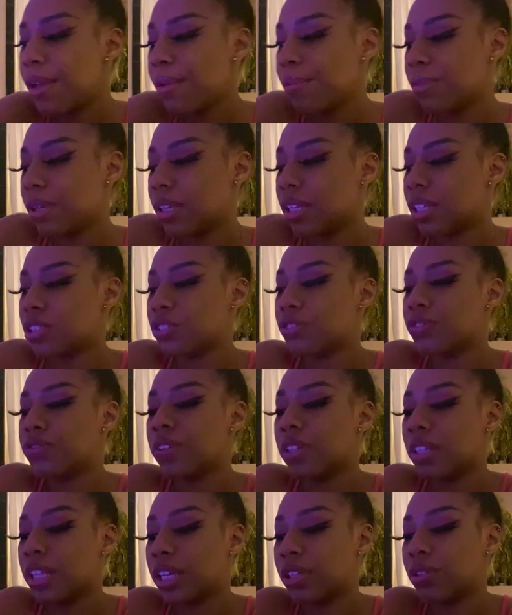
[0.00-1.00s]
because you
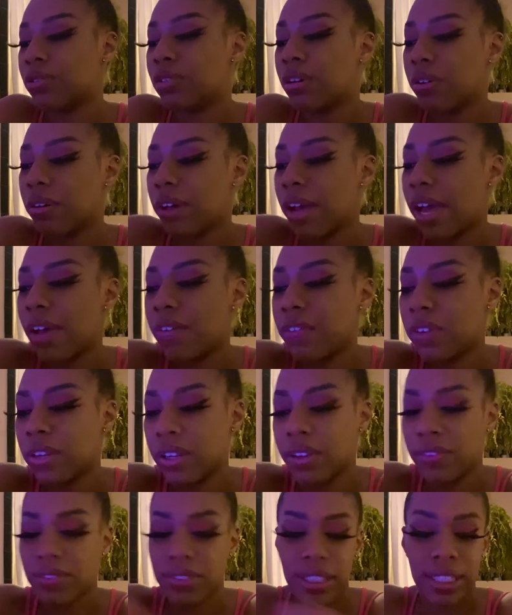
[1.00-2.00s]
feel like you don't have
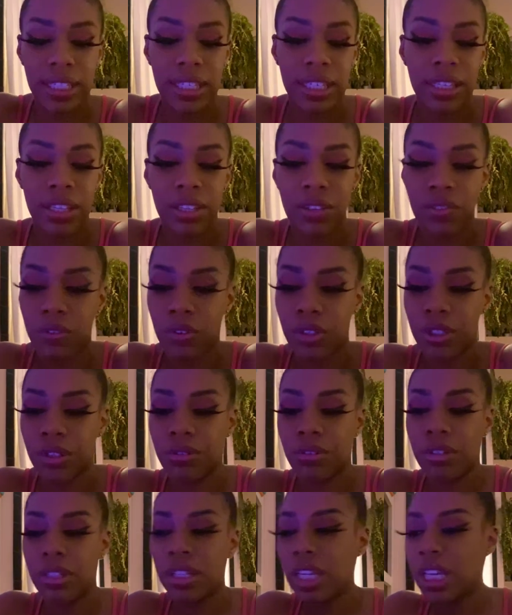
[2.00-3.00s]
enough to give
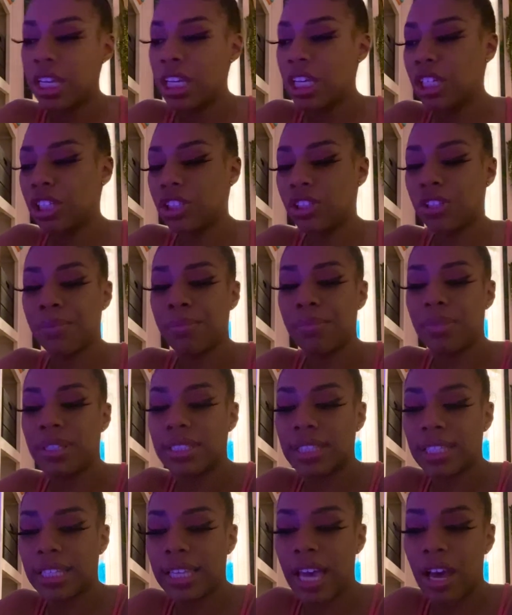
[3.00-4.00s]
or you're
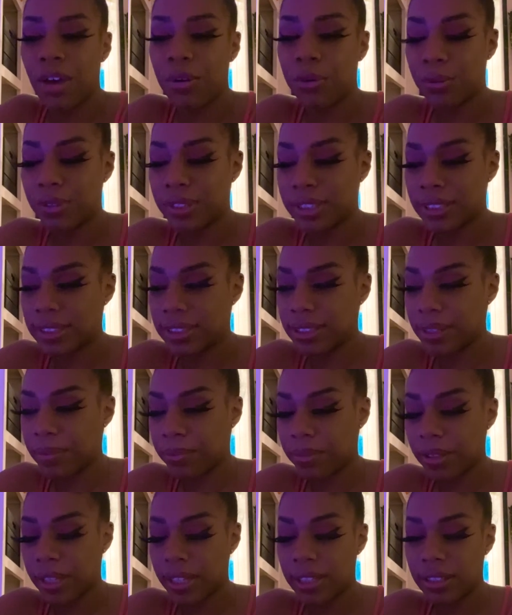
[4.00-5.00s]
missing out on
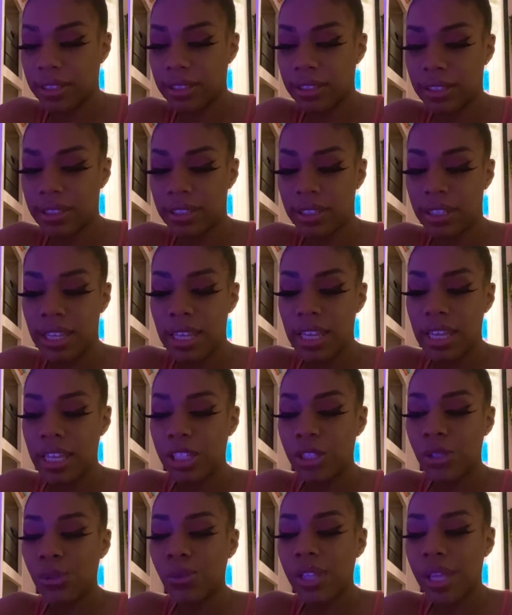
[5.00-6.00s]
something?
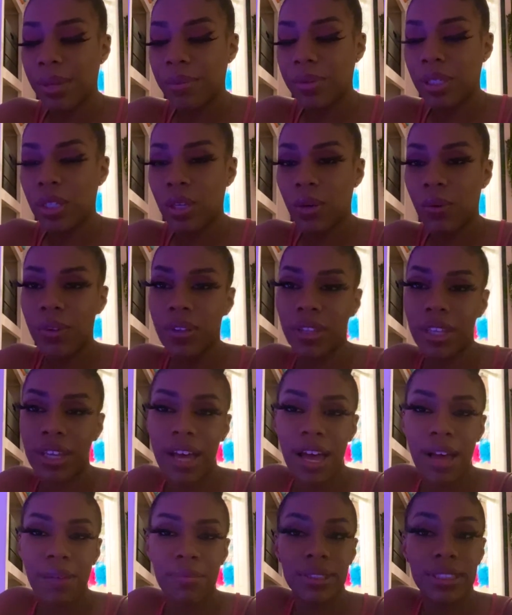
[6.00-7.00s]
You let me know in the
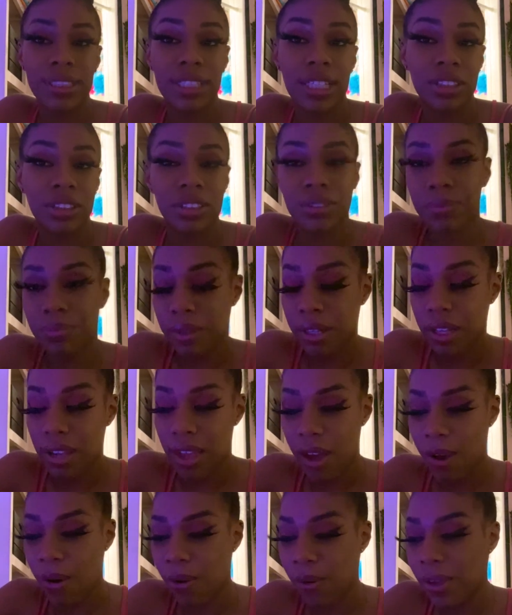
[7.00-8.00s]
comment section
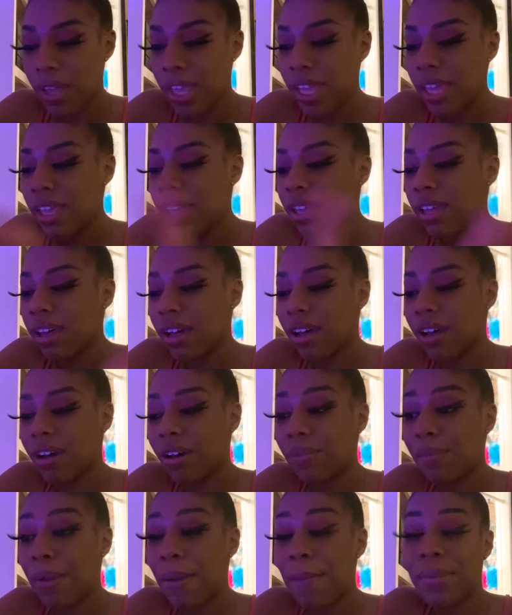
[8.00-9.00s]
below.
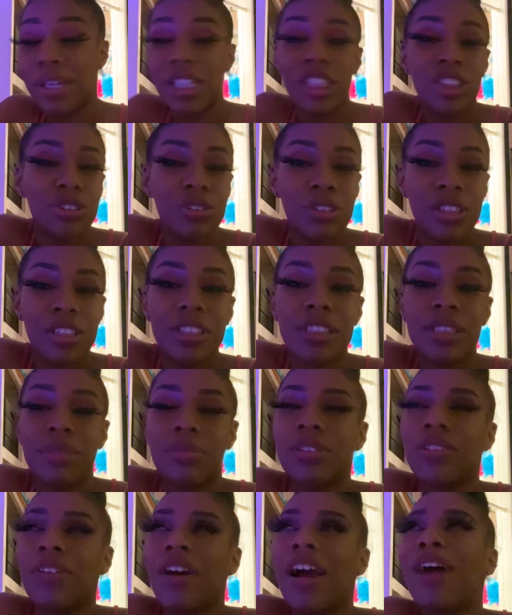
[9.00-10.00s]
Make sure you
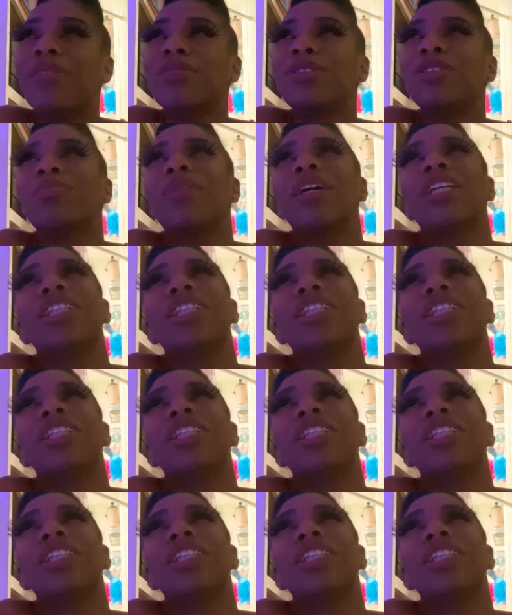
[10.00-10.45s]
subscribe to my